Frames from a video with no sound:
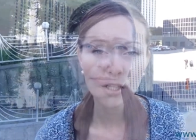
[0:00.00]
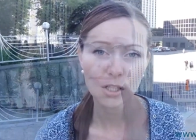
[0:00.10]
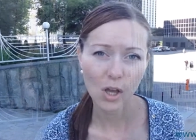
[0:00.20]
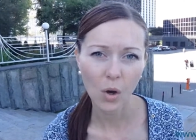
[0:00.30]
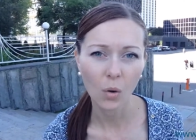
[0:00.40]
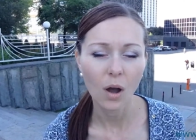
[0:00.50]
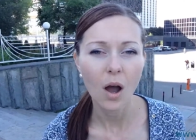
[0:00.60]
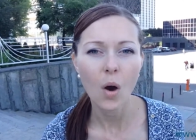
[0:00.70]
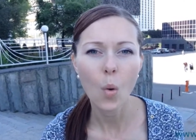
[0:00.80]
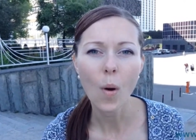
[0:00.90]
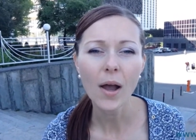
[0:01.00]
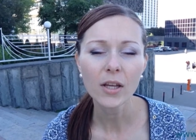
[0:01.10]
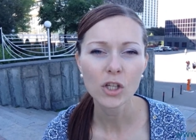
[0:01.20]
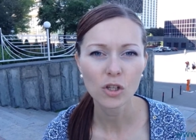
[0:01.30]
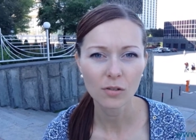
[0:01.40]
So,
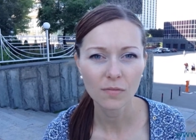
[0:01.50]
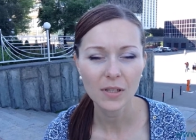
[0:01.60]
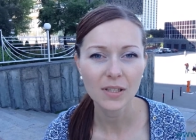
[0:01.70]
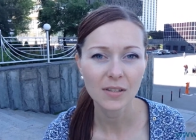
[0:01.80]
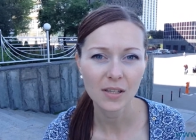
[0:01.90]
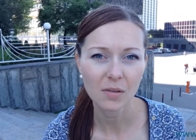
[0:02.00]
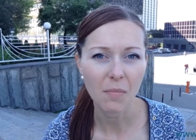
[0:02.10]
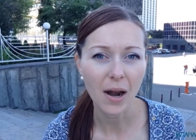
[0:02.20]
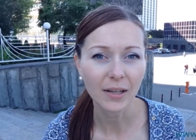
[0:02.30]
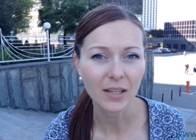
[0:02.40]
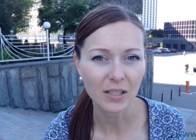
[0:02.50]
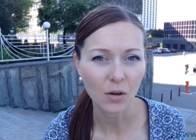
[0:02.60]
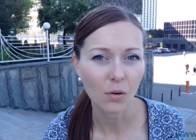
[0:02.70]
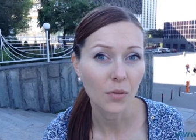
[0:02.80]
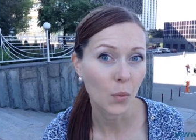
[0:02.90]
why should you visit this market
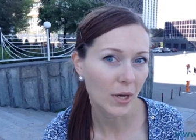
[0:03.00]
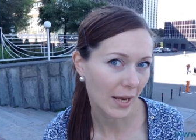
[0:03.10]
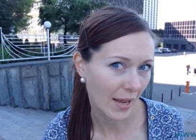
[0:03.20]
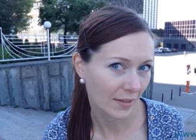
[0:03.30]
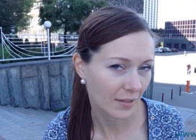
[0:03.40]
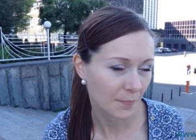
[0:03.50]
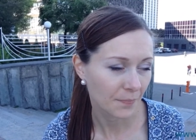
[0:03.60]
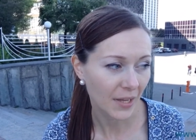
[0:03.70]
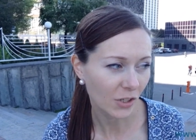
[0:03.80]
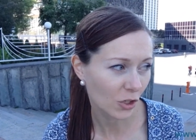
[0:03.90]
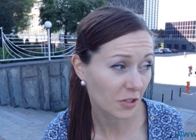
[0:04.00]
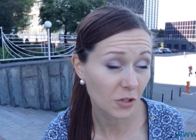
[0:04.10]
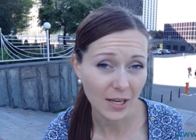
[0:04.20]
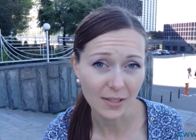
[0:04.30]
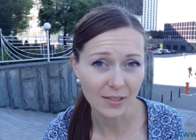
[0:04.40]
on the weekend? Actually
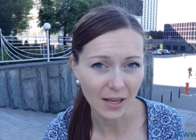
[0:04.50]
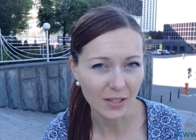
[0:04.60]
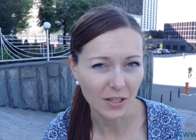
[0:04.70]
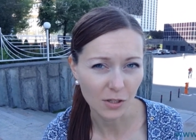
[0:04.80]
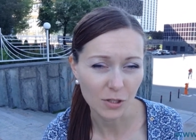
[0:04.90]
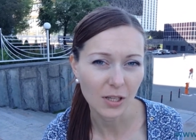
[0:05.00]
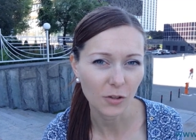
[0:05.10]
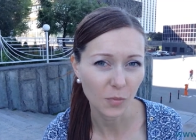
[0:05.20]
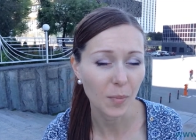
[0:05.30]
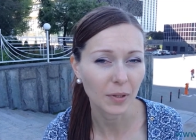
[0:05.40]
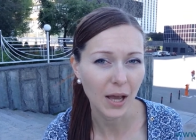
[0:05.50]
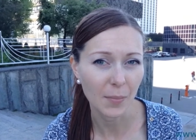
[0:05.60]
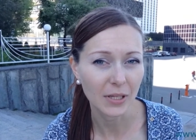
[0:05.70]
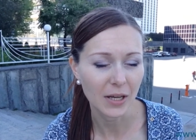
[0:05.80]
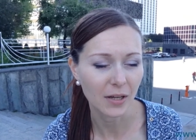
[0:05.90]
today is Saturday, you see a lot of people
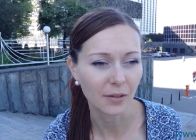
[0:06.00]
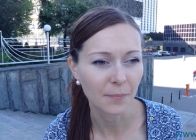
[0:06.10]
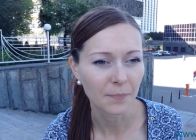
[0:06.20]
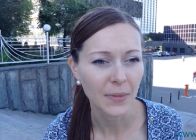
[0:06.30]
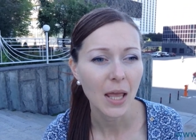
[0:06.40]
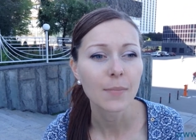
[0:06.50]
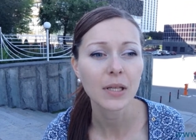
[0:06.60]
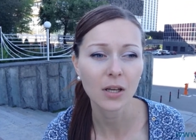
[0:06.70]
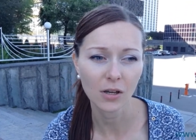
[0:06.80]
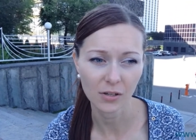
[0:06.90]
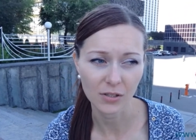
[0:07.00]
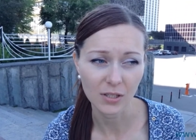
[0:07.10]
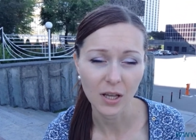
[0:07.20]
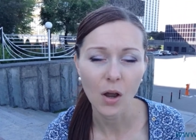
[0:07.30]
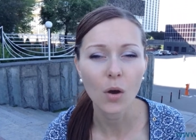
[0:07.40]
coming here
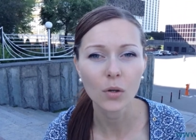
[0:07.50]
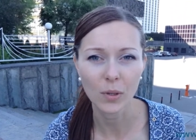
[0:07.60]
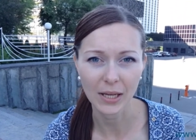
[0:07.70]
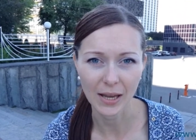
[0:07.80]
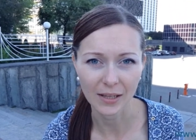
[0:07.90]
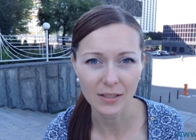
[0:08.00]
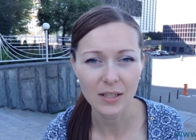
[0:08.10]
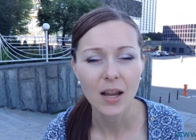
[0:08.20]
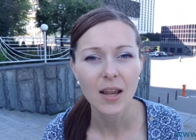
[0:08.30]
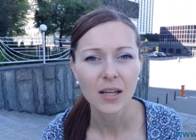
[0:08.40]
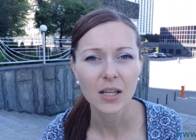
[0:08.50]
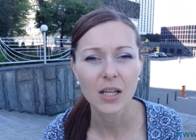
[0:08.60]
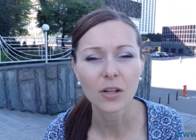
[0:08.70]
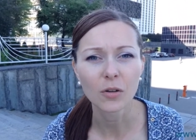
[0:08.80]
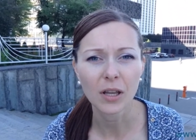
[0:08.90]
because on weekend
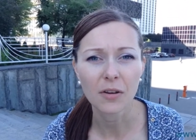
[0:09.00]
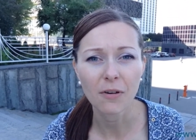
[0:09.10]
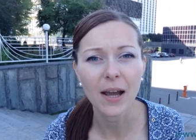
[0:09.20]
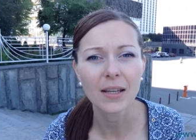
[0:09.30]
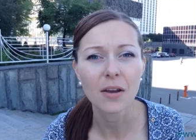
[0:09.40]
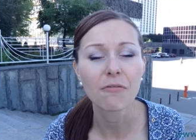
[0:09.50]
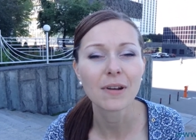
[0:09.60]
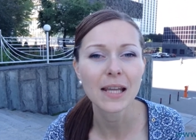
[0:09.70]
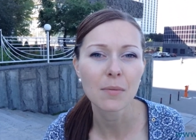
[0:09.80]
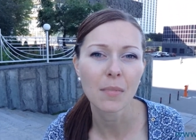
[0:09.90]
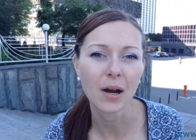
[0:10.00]
here you can find a flea